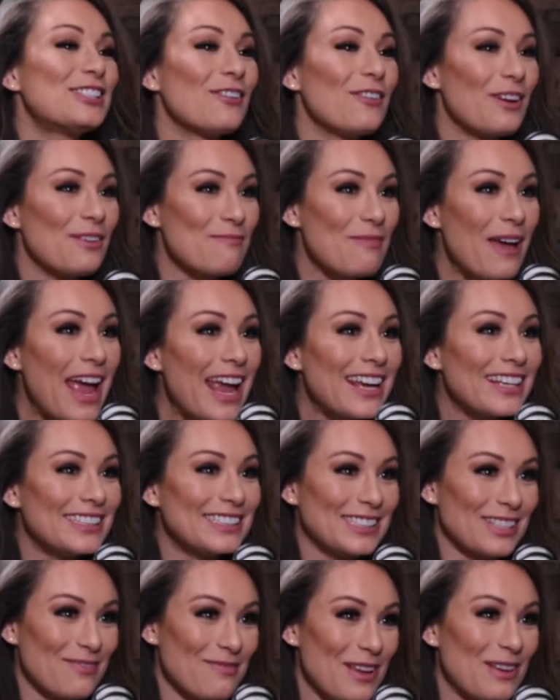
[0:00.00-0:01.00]
So we
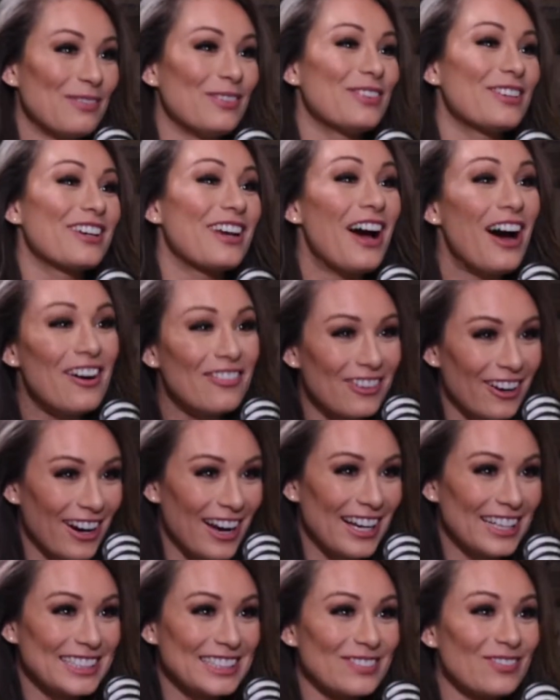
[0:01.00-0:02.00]
paid some people to cover
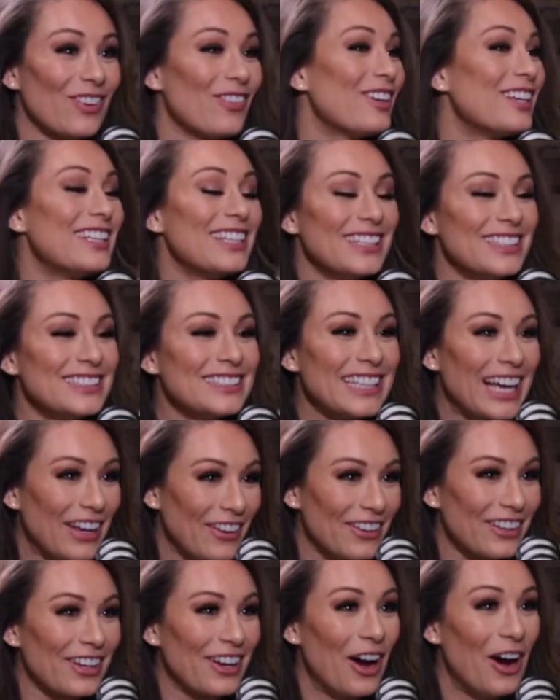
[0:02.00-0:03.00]
us, but we didn't
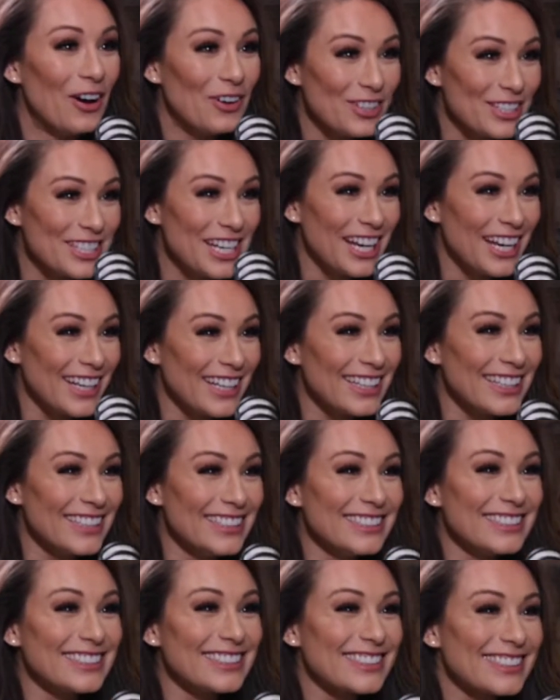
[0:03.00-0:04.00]
tell the coaches.
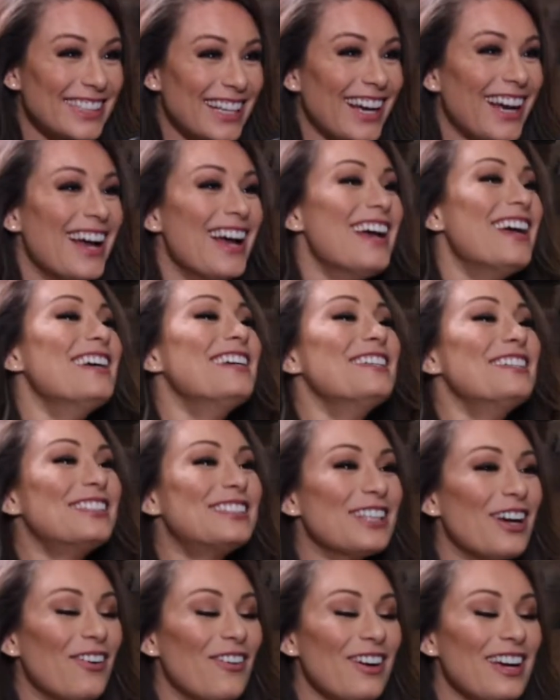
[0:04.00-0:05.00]

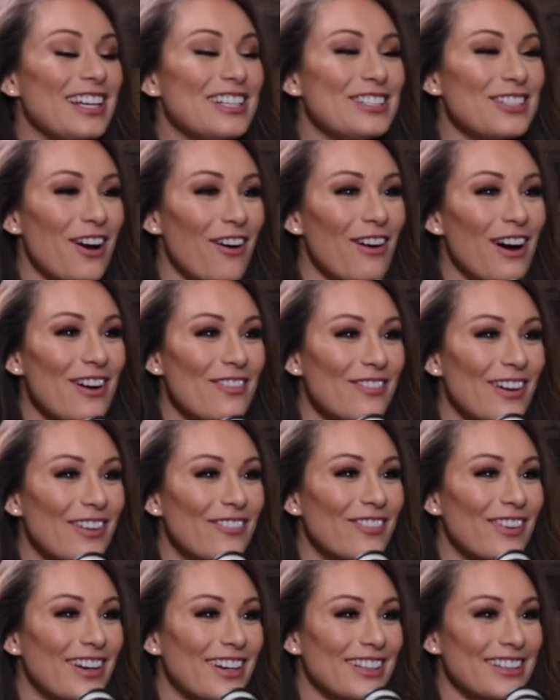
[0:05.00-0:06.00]
So we show up
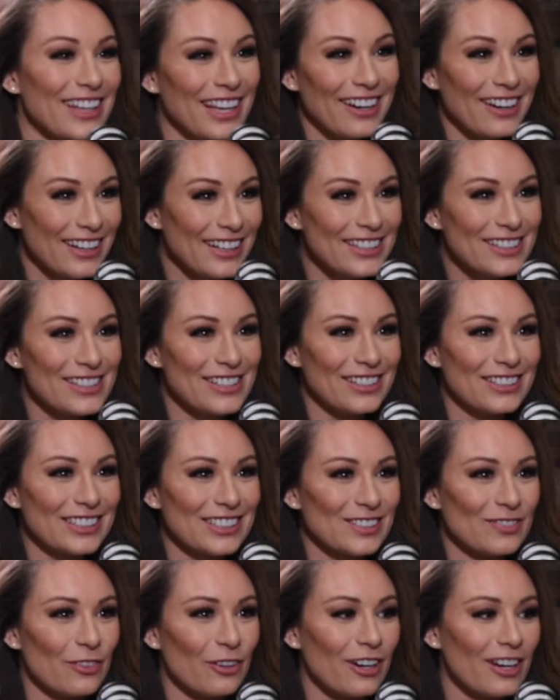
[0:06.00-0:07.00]
and we're there at
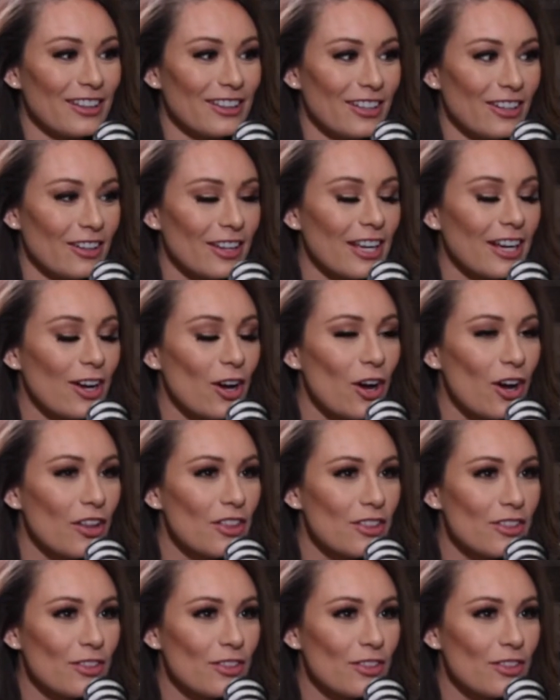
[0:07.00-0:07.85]
cheer sport, and they're like,